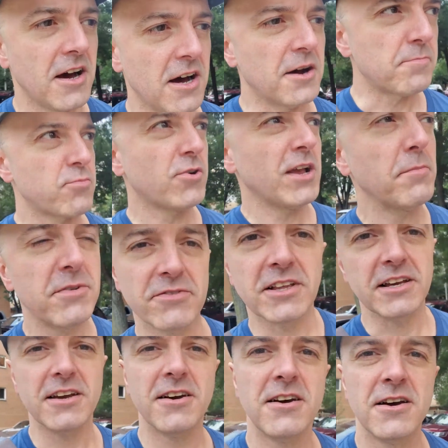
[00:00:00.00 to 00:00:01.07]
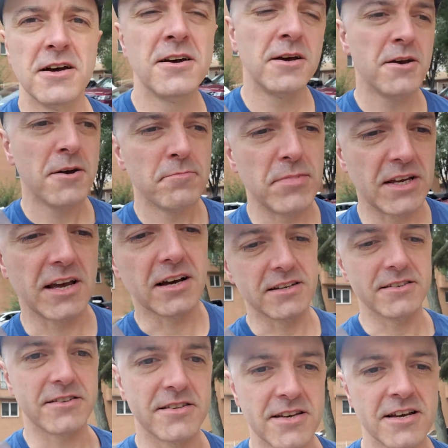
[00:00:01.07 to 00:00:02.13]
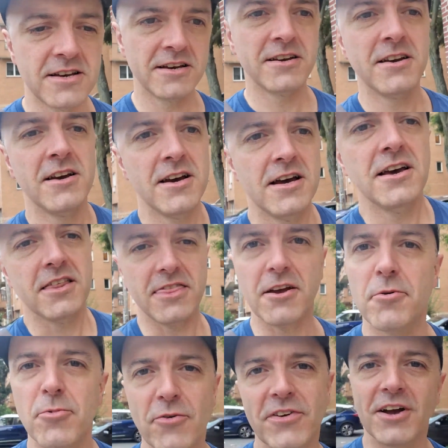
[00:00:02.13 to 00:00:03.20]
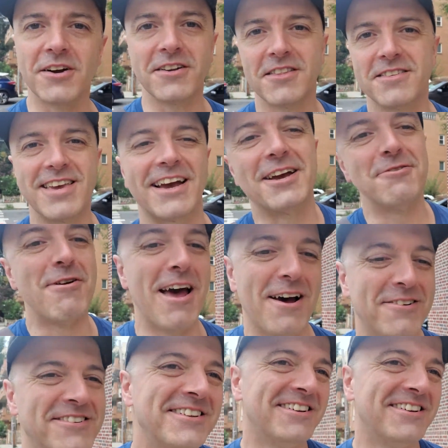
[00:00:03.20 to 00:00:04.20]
preemptively, because they're moving on to the second round.